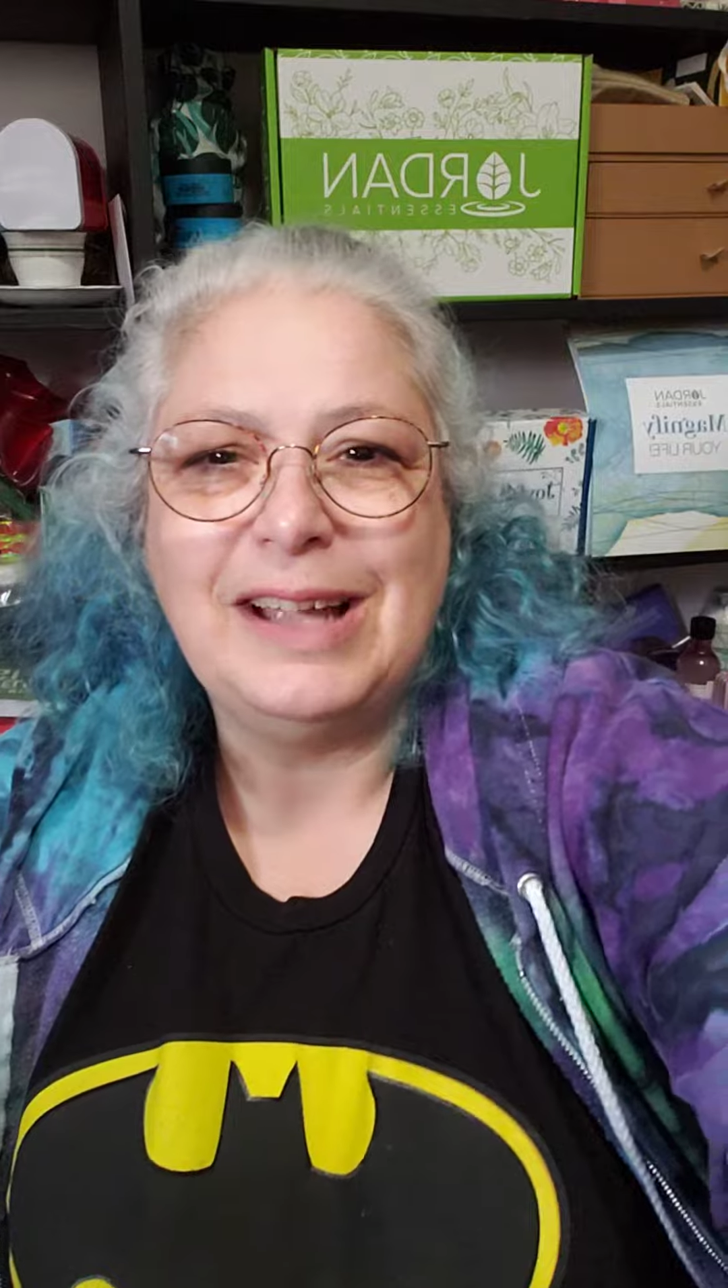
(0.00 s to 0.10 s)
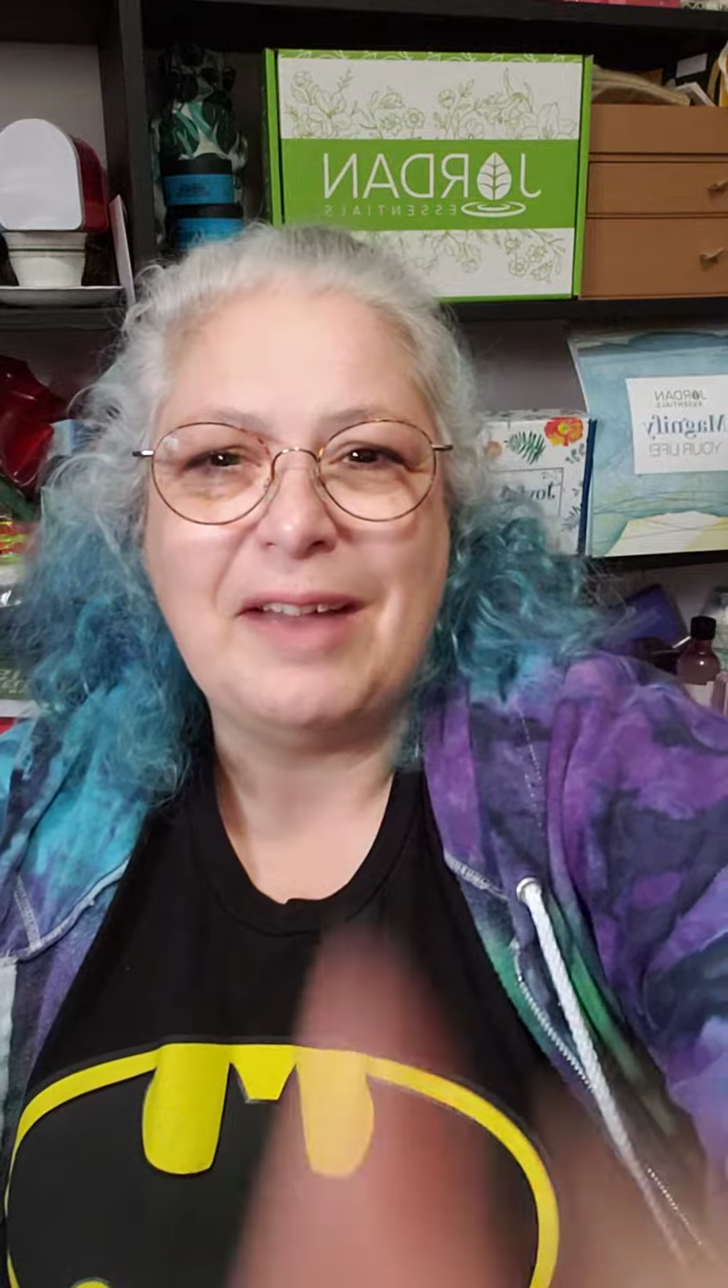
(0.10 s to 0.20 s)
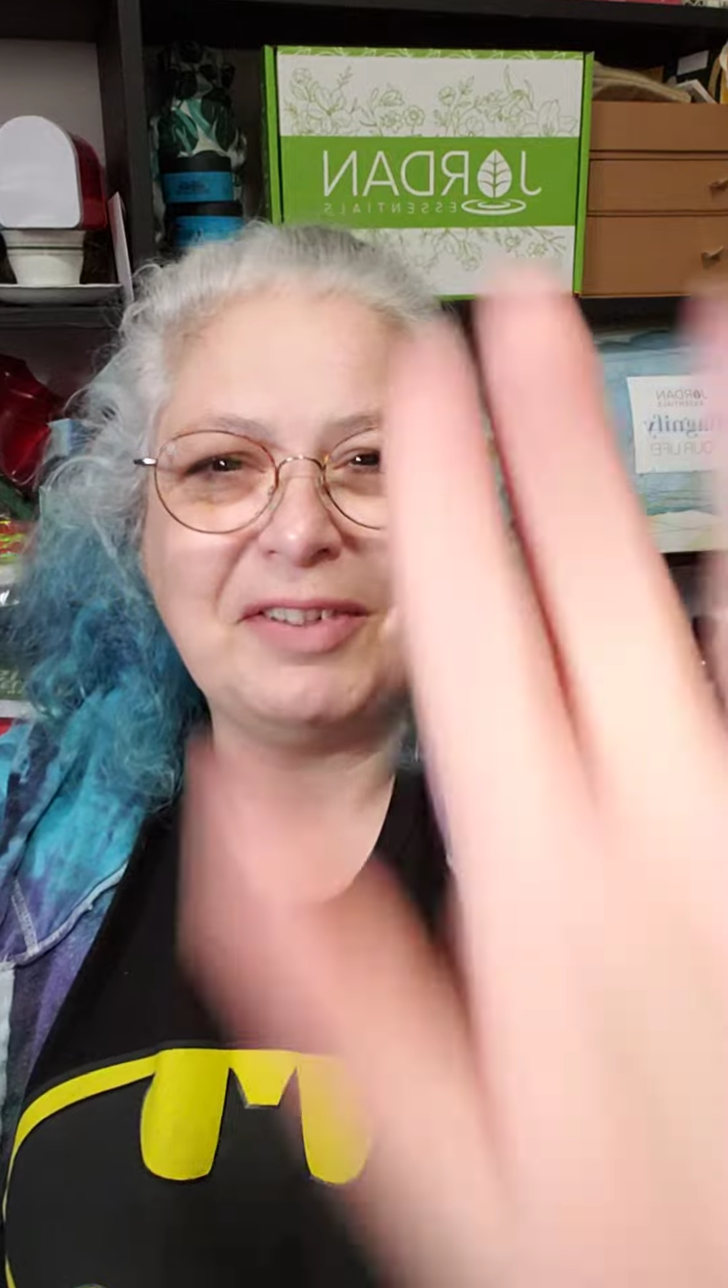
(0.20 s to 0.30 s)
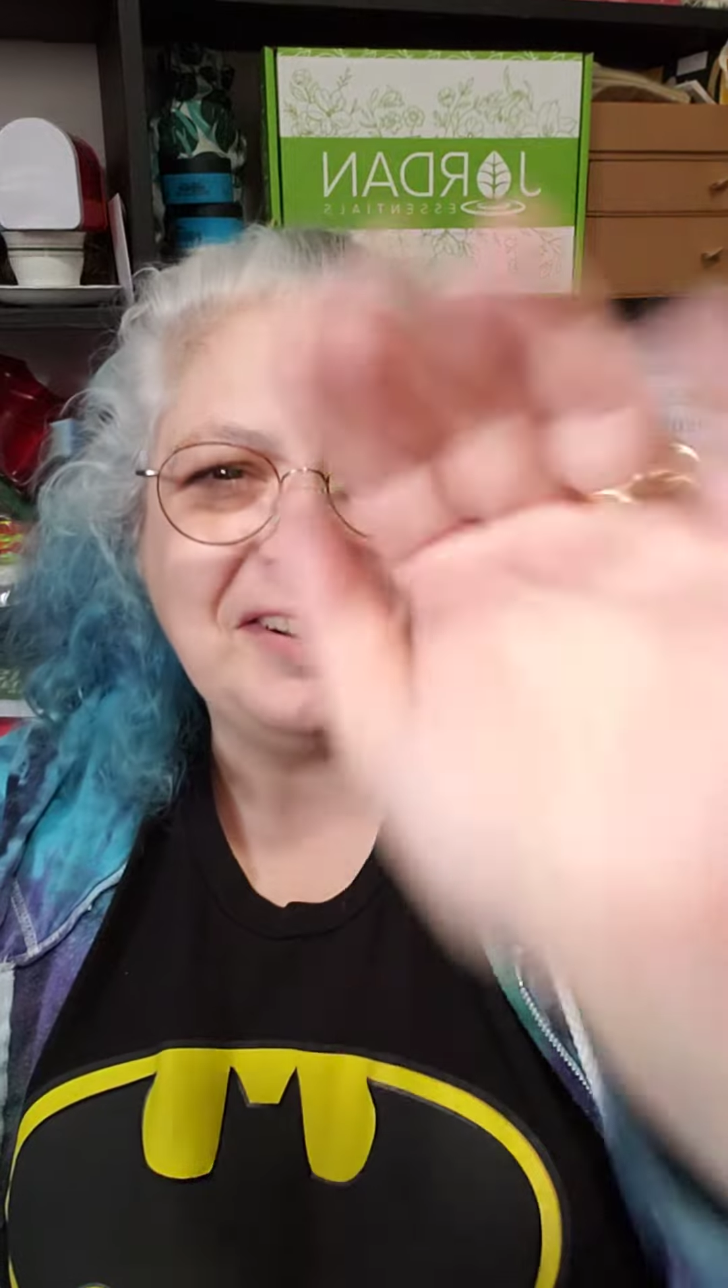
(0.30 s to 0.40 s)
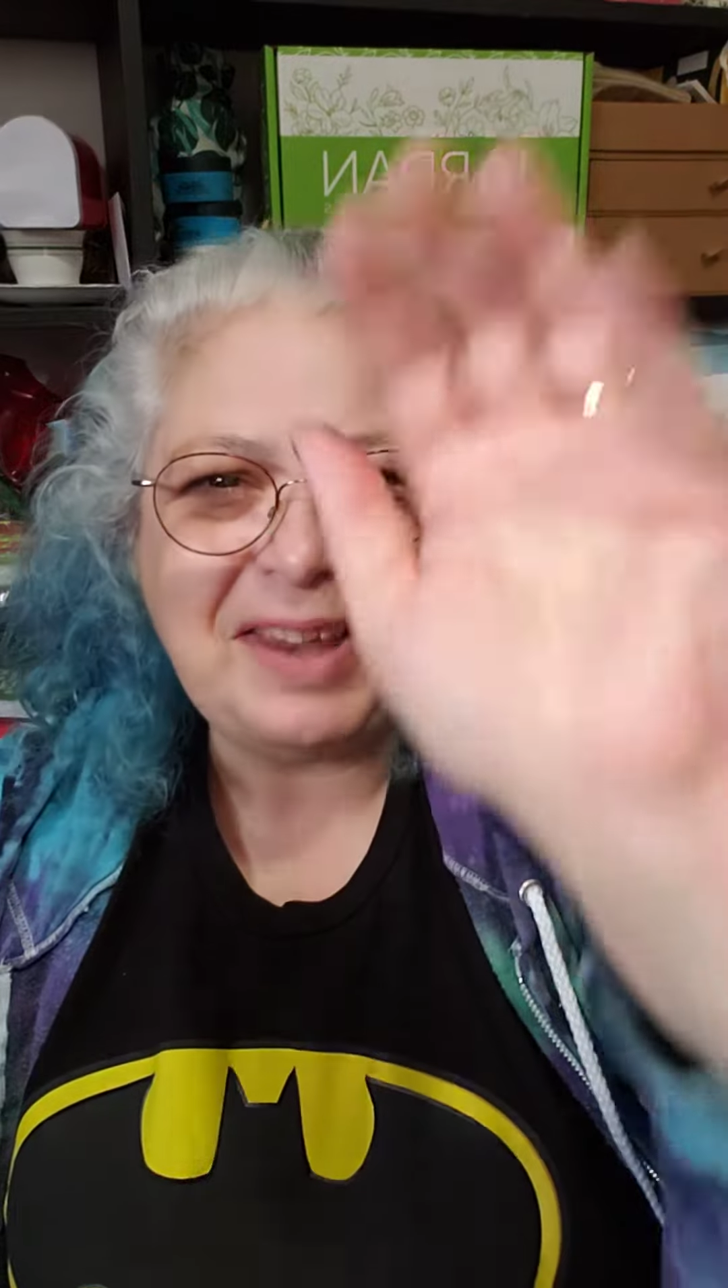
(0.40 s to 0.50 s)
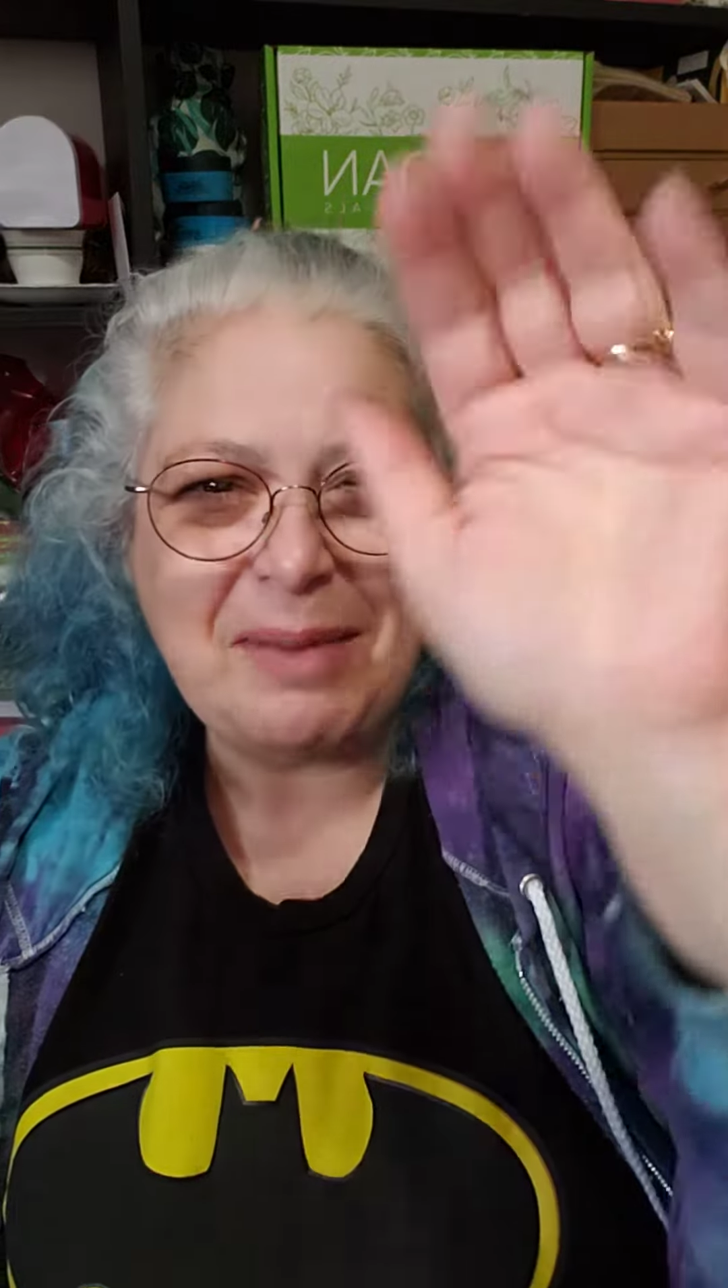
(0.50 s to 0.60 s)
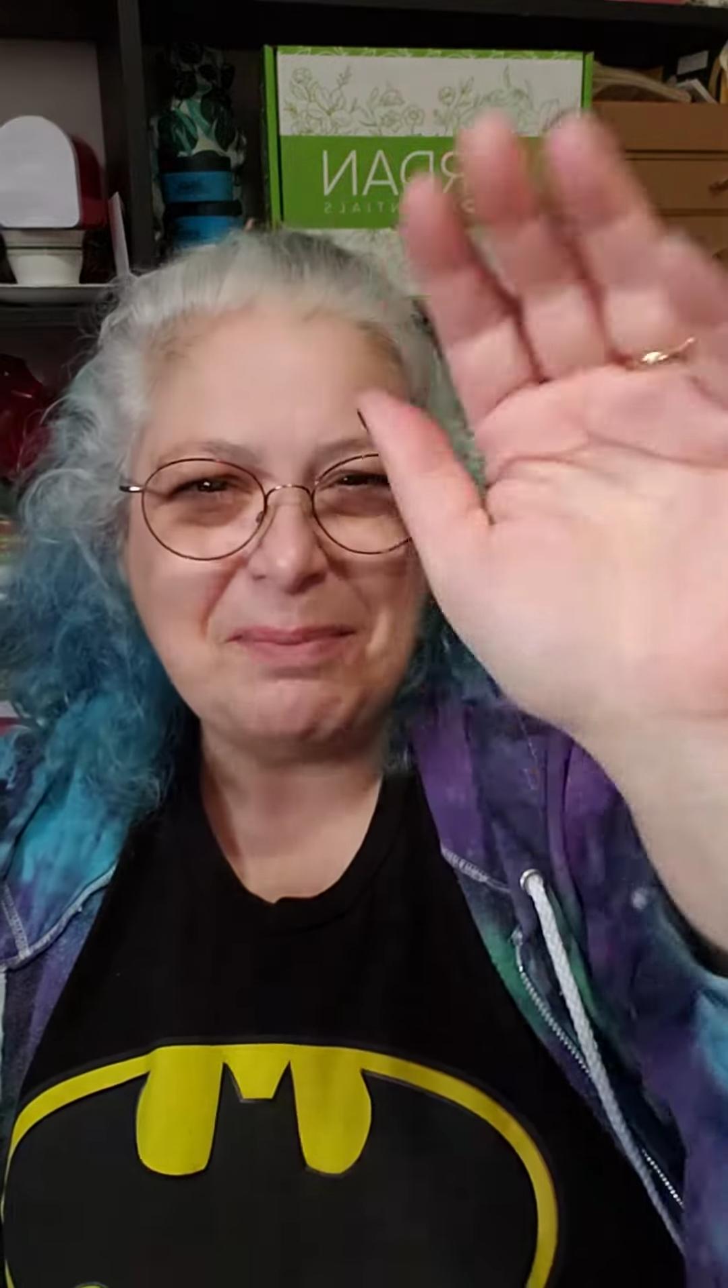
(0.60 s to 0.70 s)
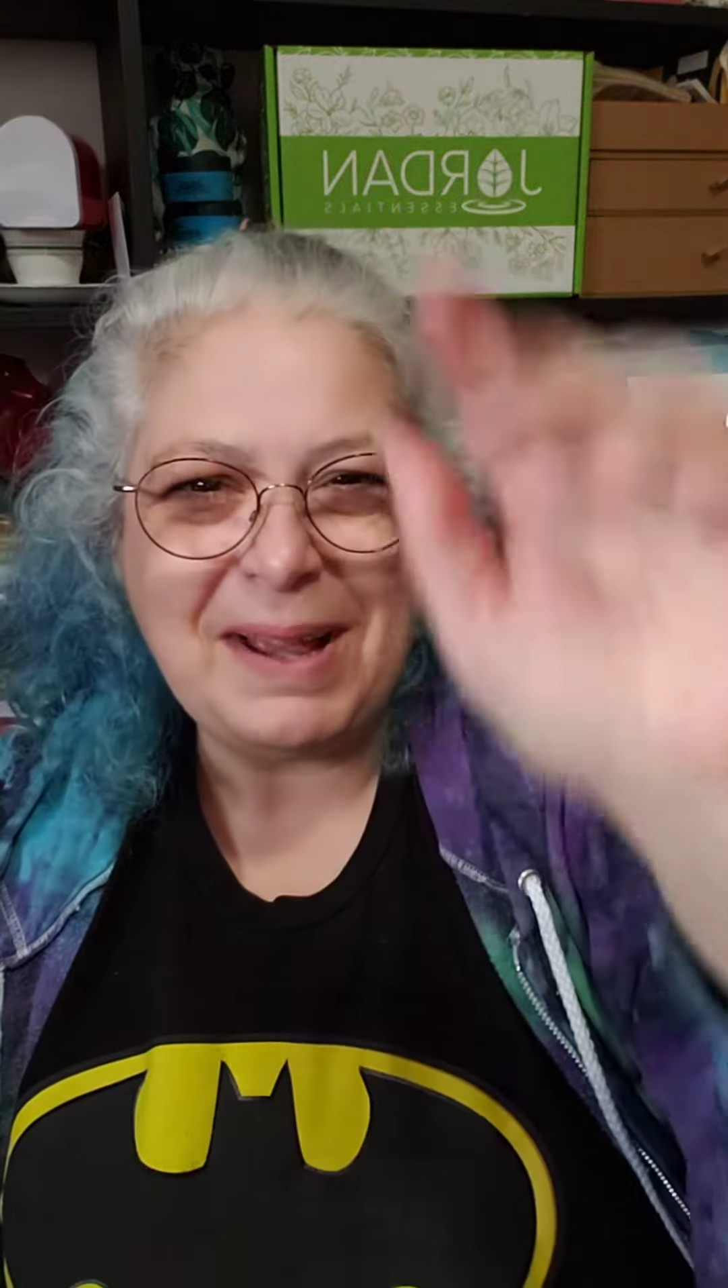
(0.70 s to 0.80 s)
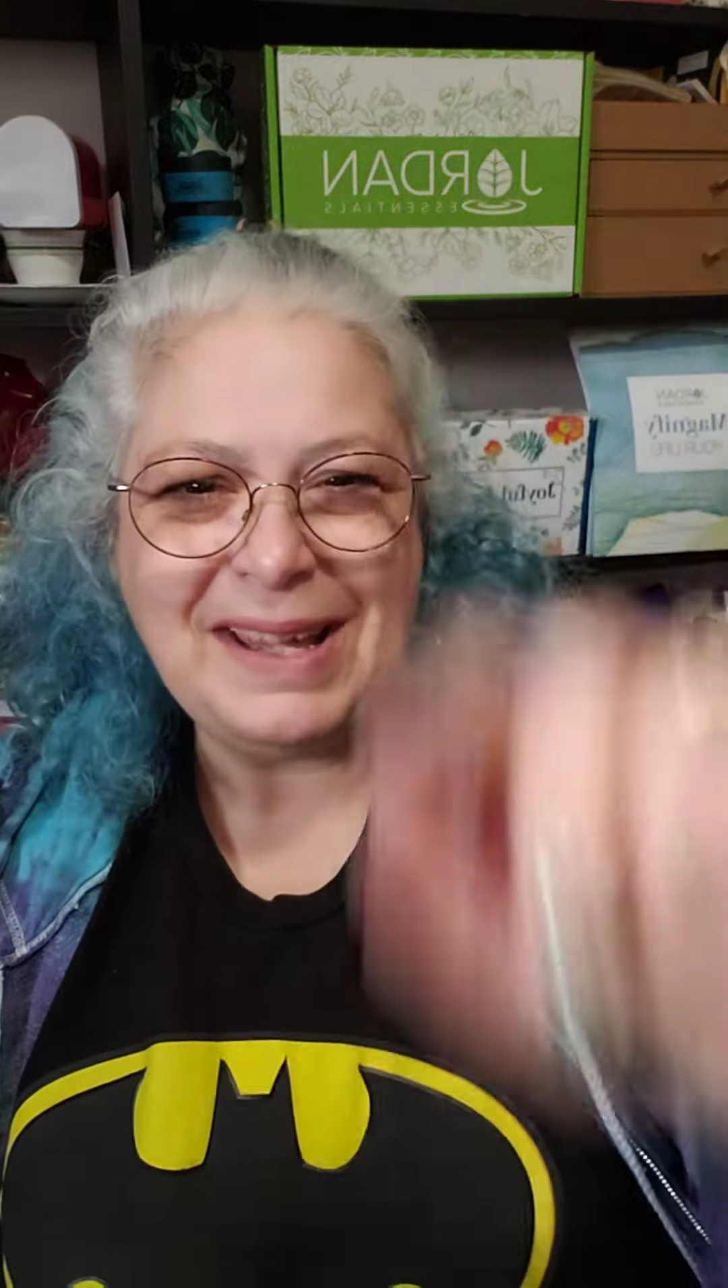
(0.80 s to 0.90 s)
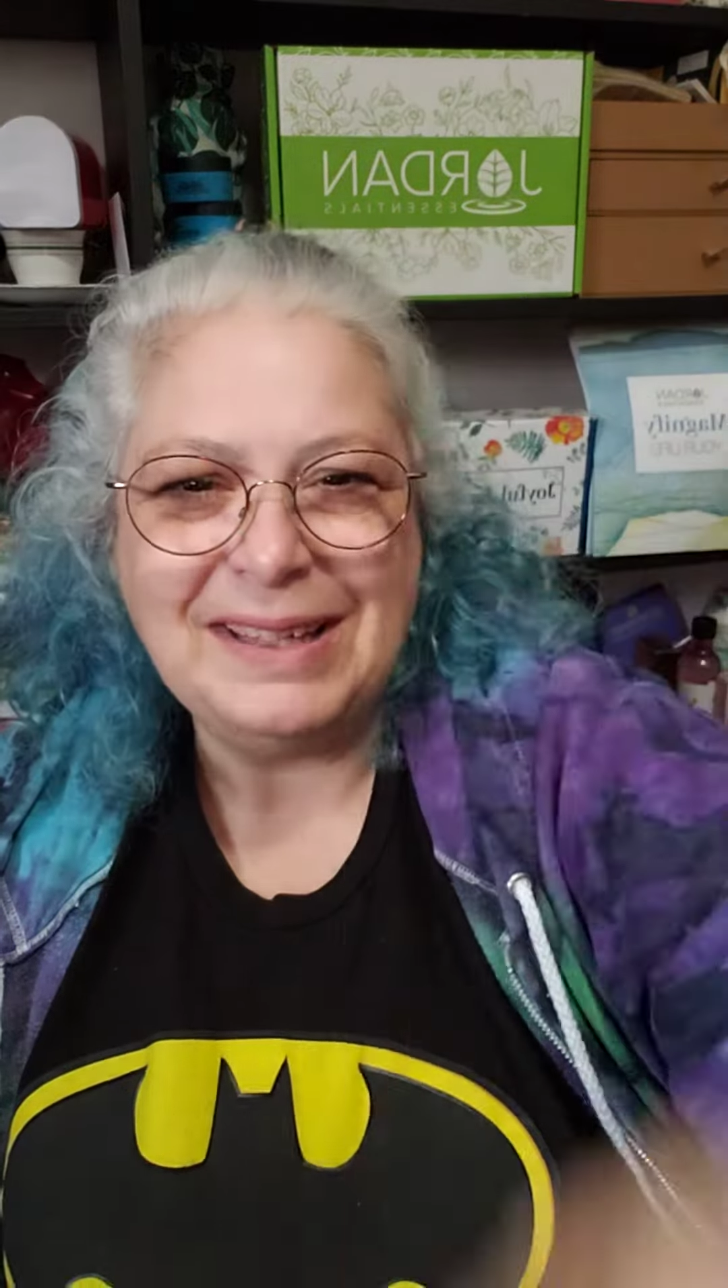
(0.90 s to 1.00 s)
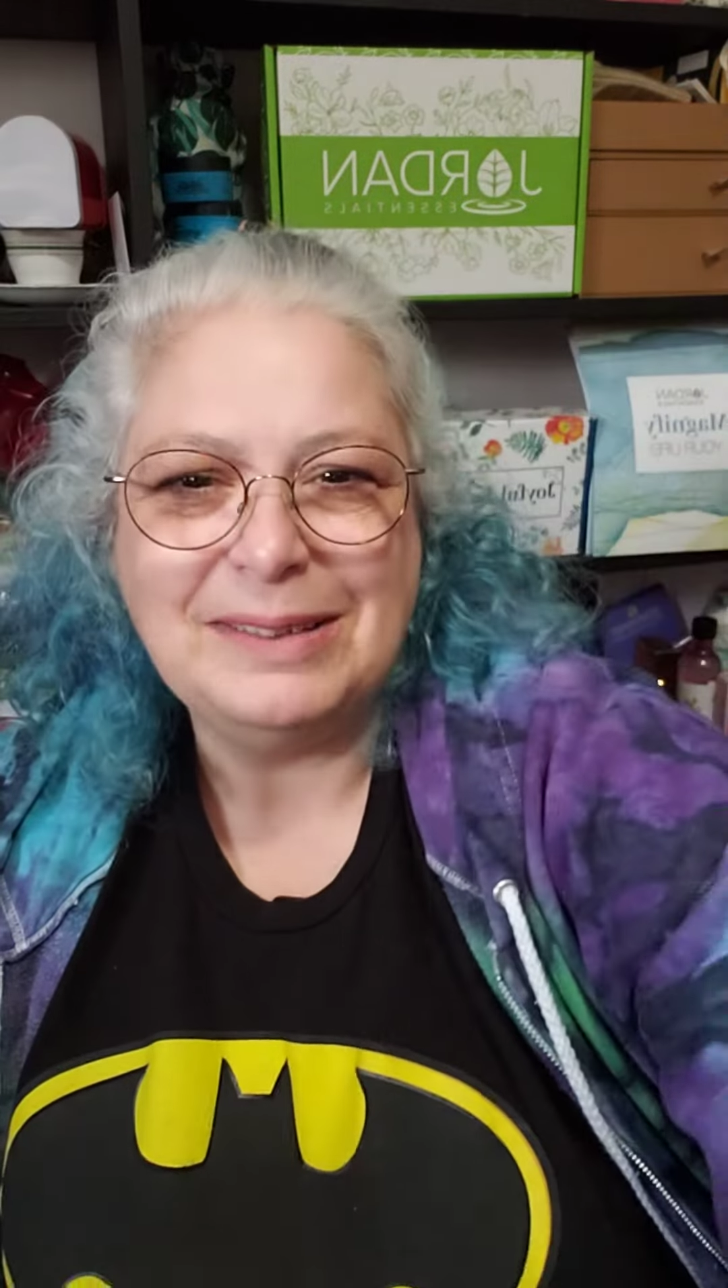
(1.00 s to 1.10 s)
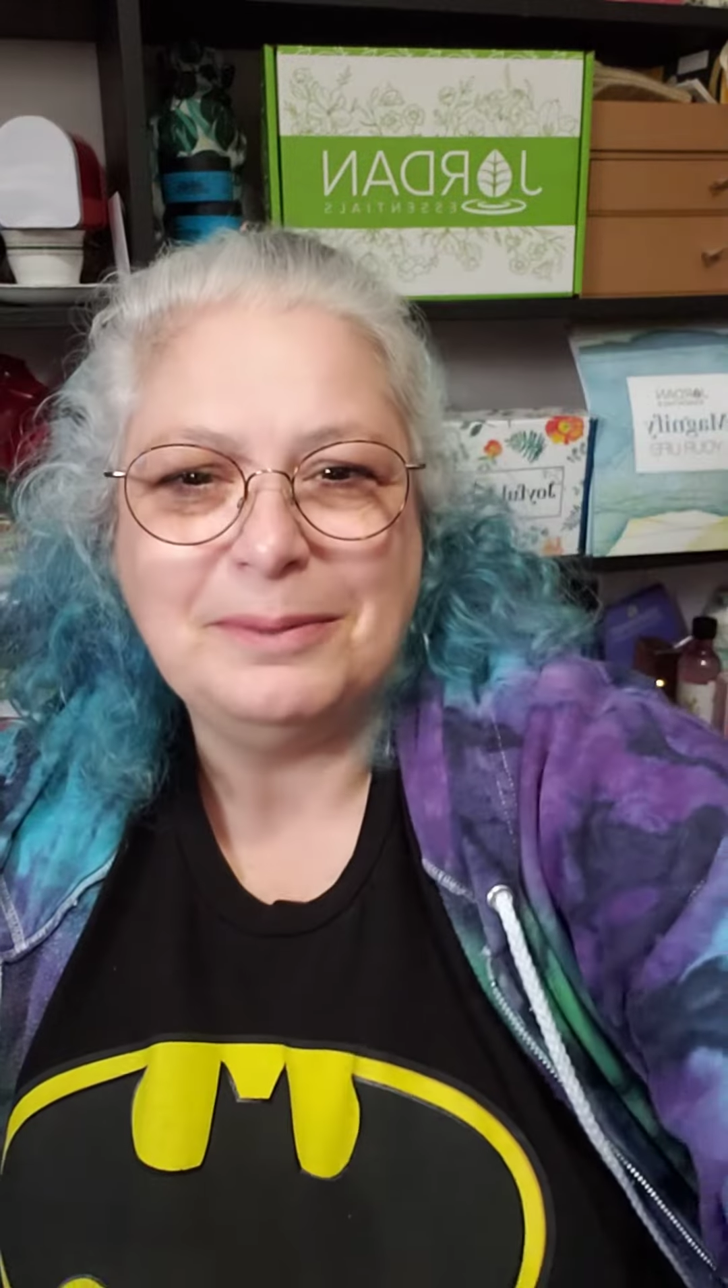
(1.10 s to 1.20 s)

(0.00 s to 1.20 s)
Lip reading: Have a good day. Bye.